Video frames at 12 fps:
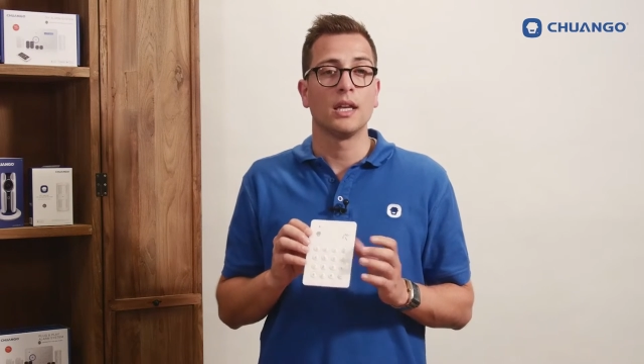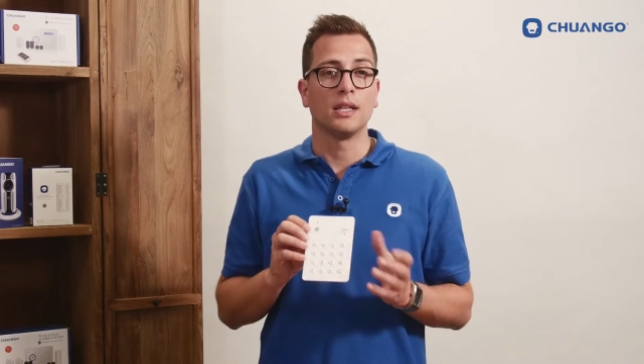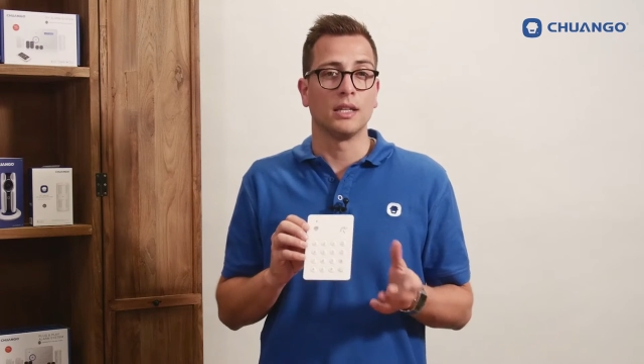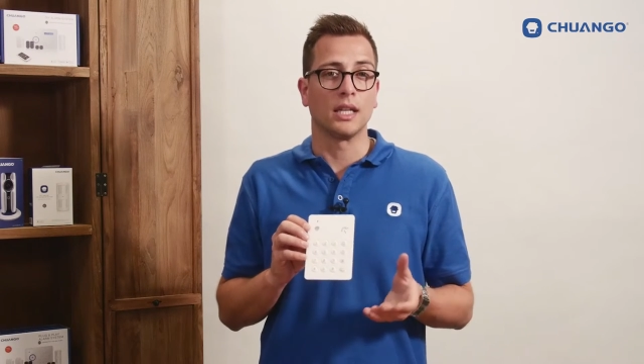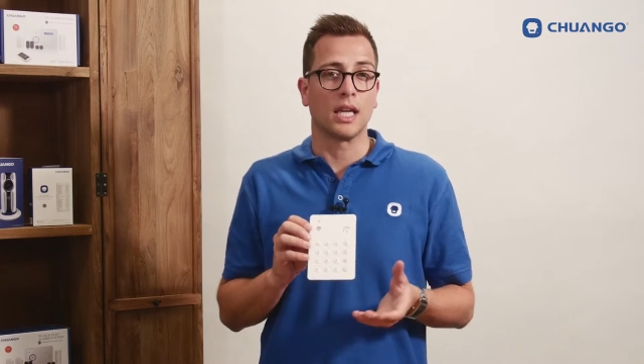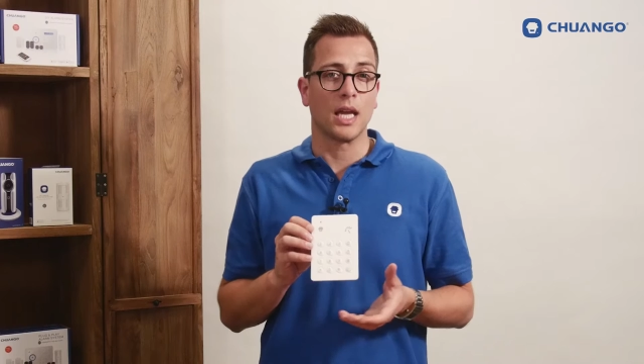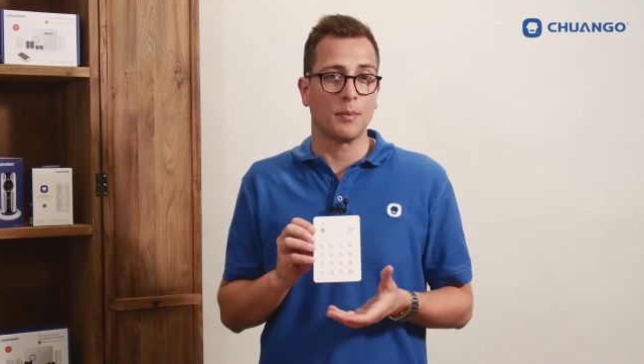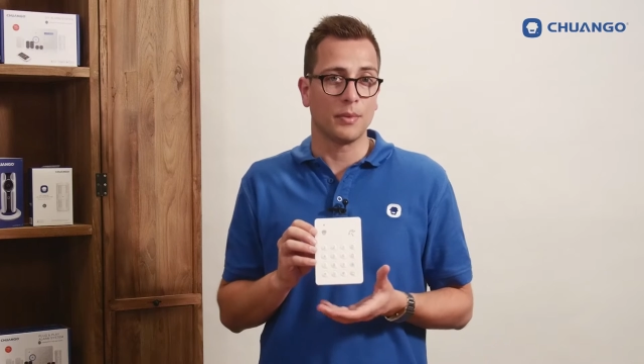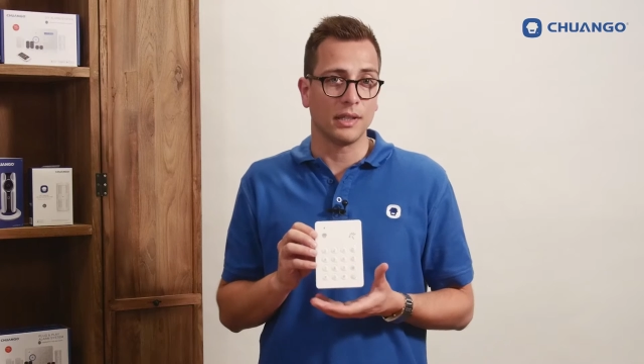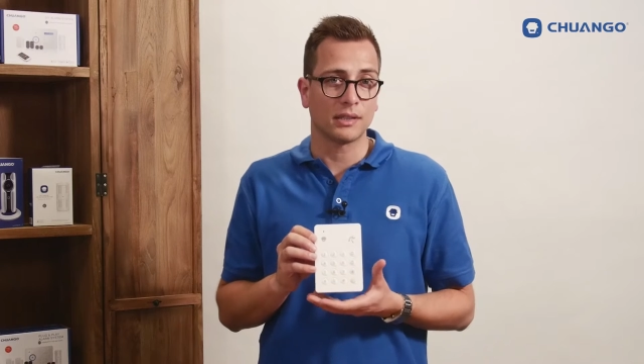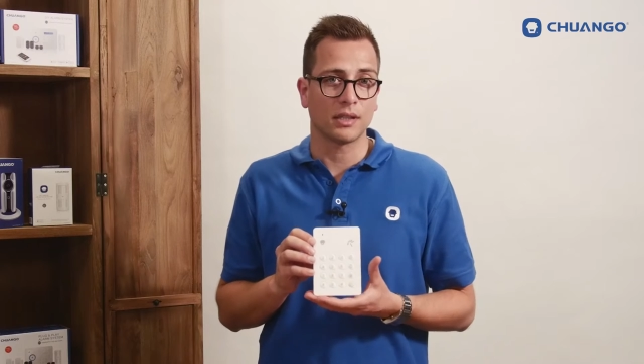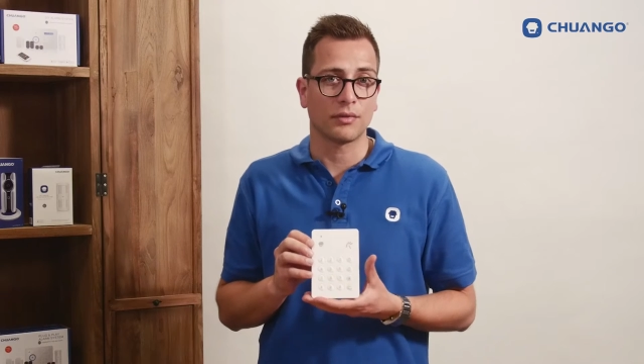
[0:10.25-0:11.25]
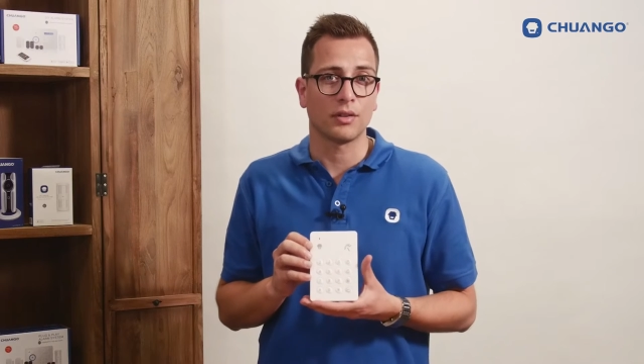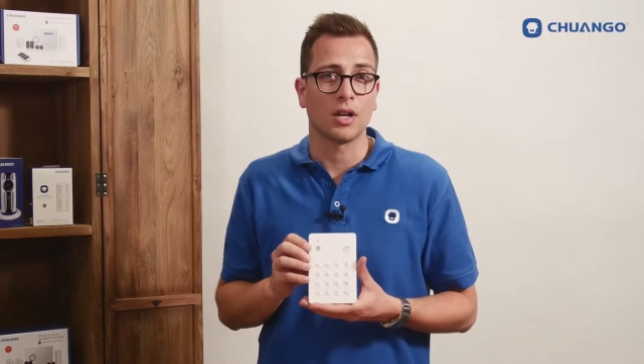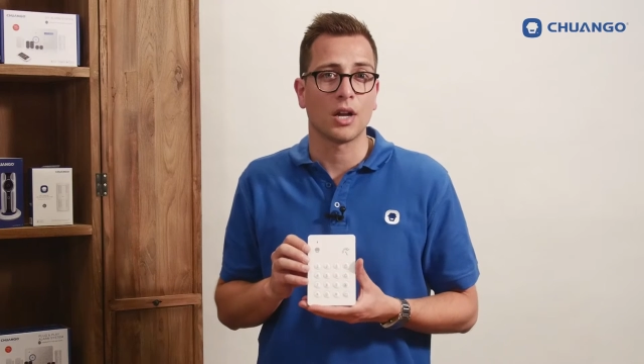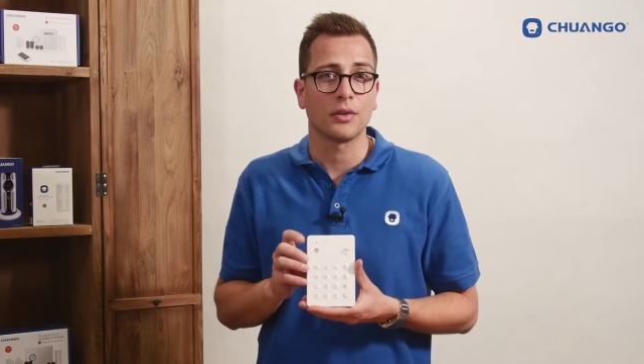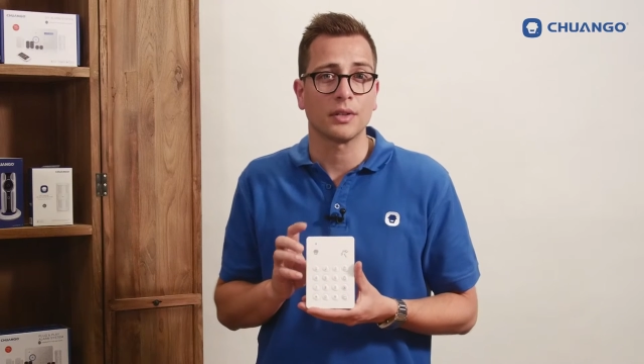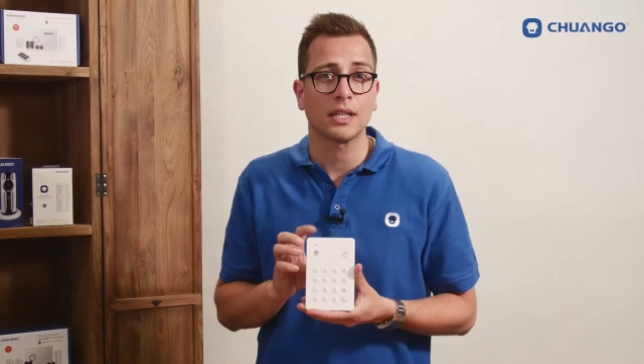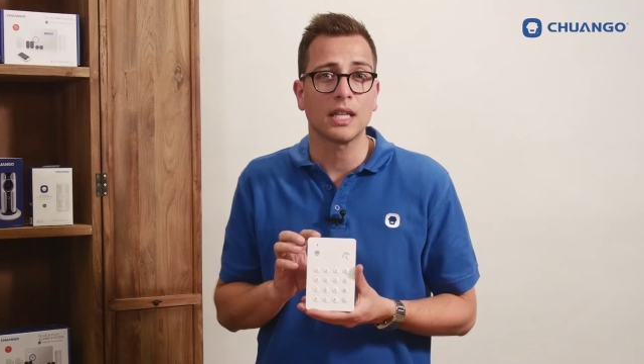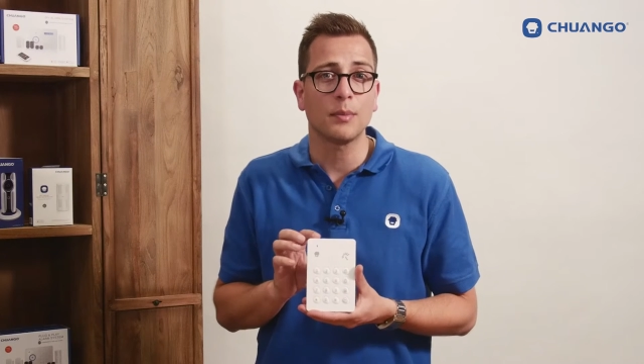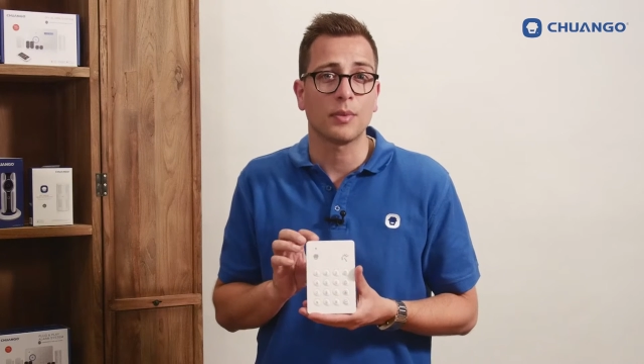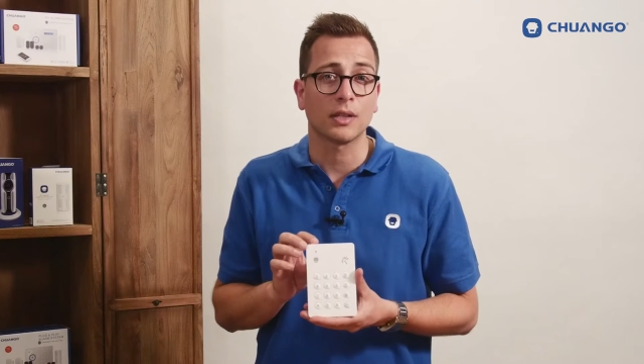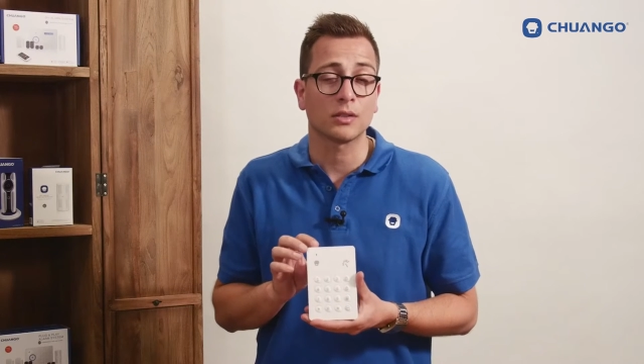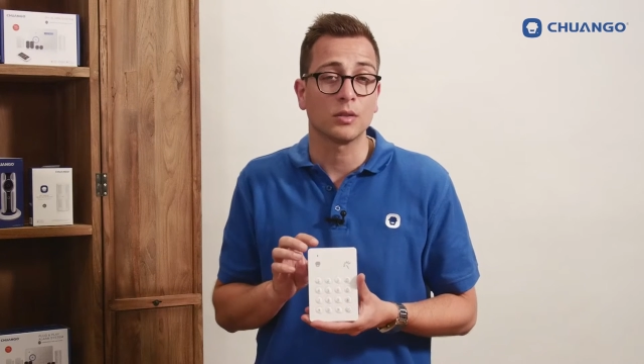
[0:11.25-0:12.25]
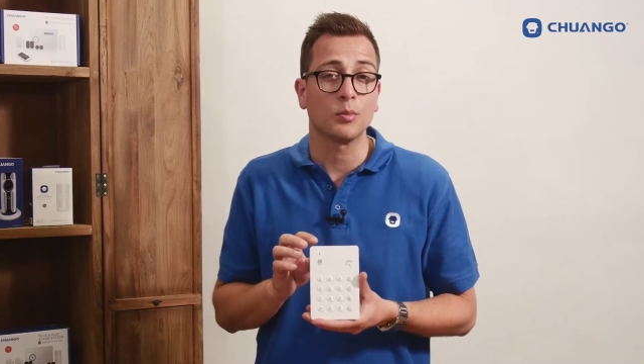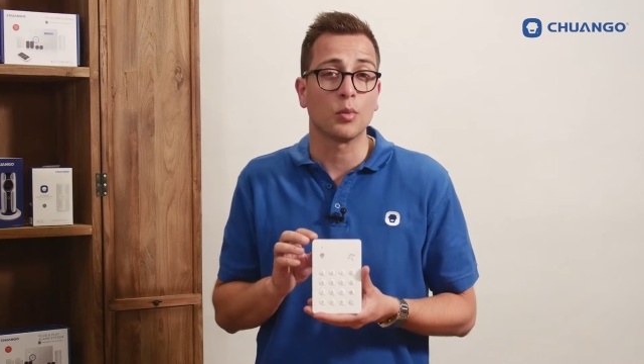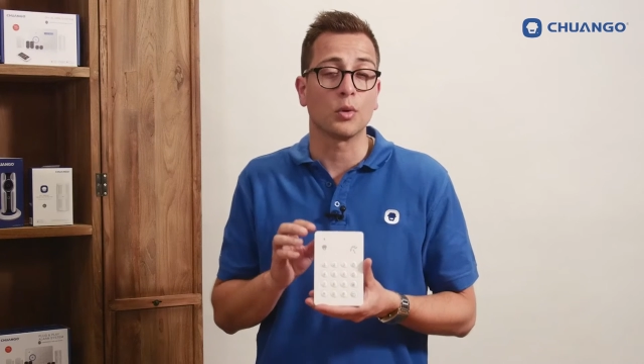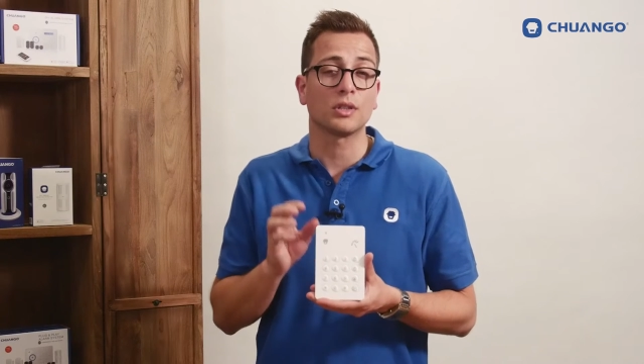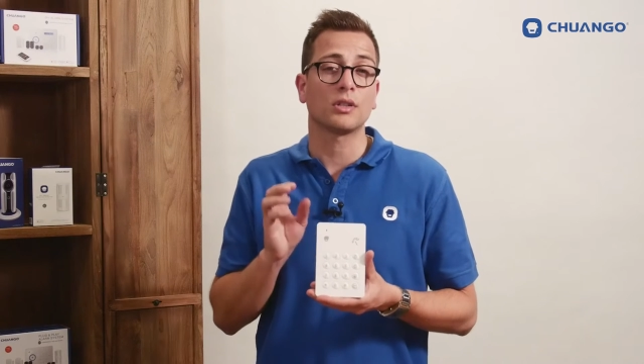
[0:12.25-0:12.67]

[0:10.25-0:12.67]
The KP700 keypad supports